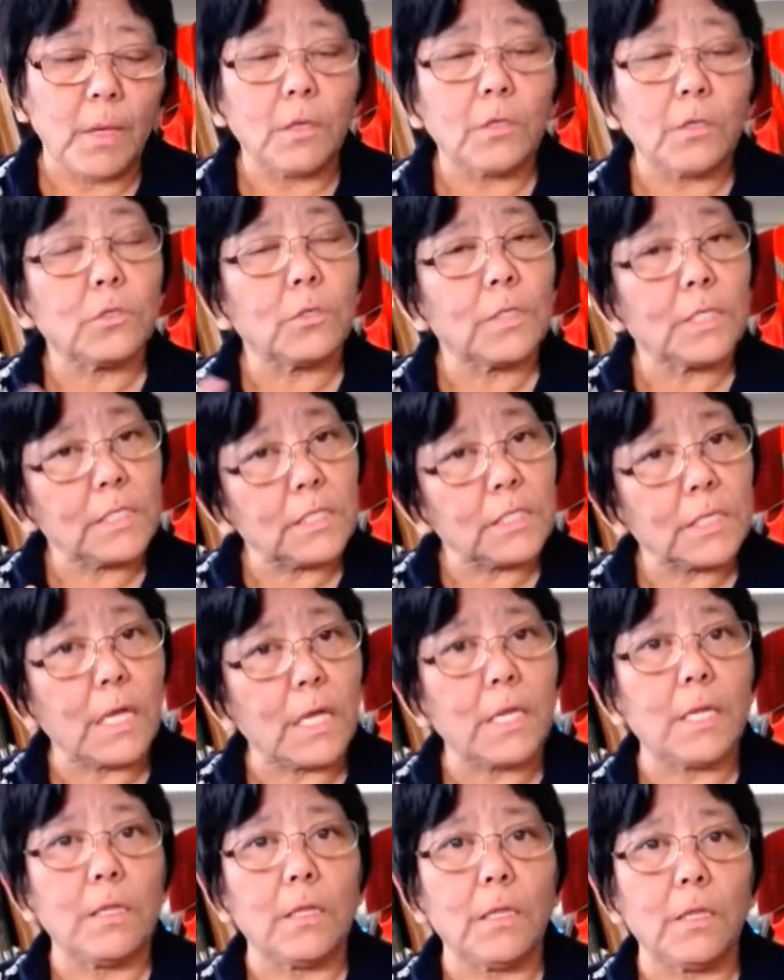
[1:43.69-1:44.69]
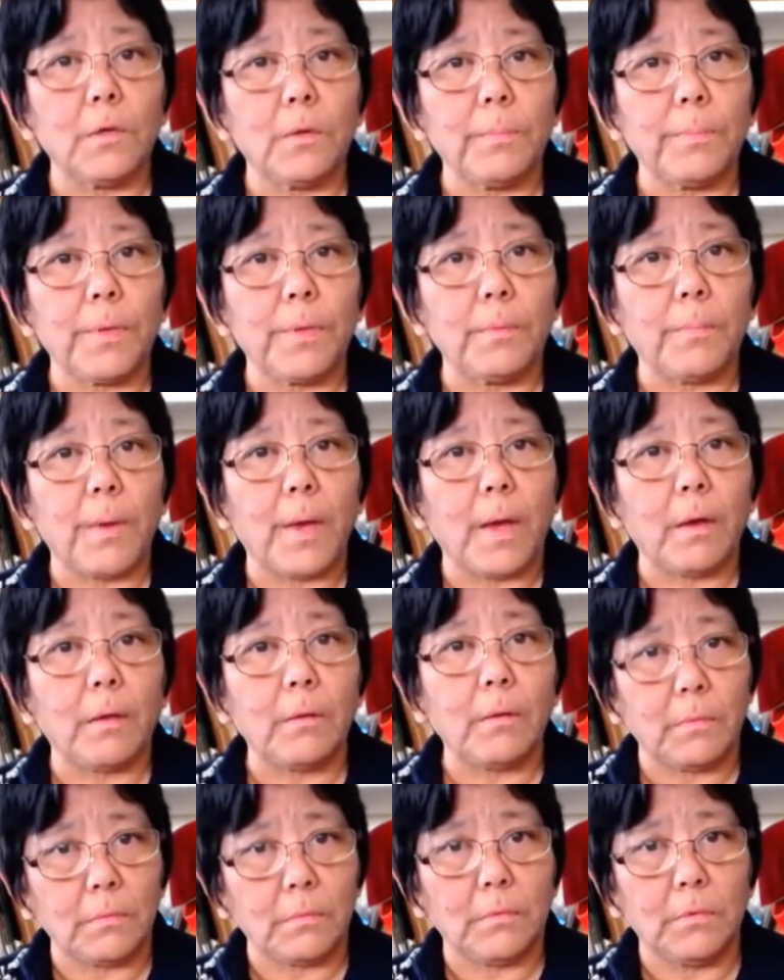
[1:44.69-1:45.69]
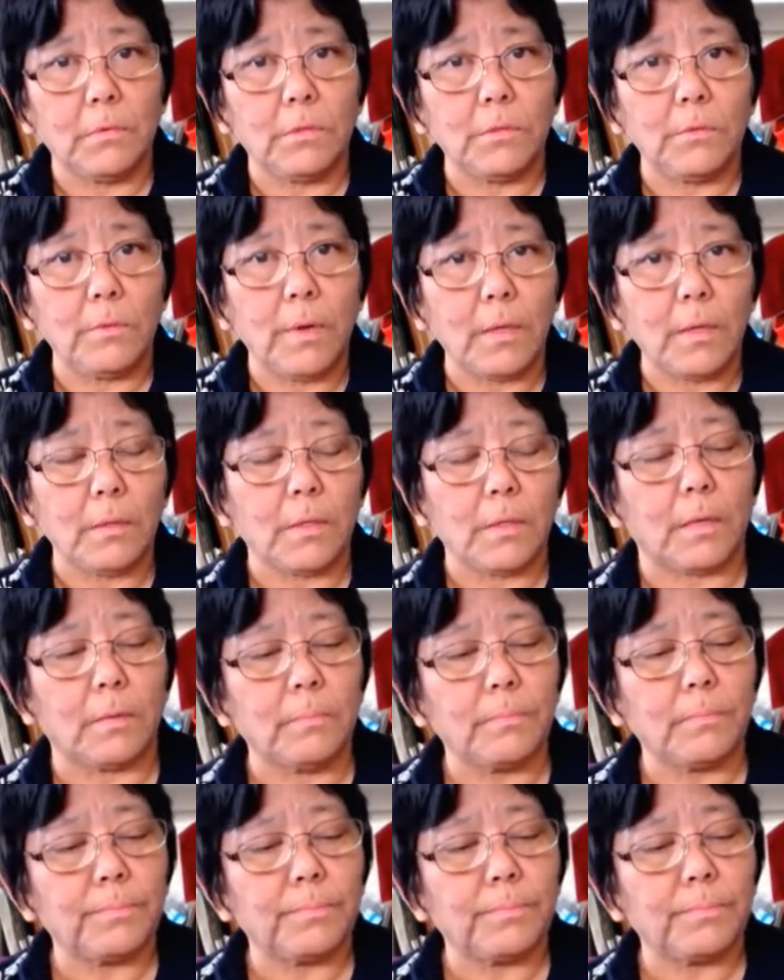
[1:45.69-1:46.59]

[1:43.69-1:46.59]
So let's study a little bit about duality.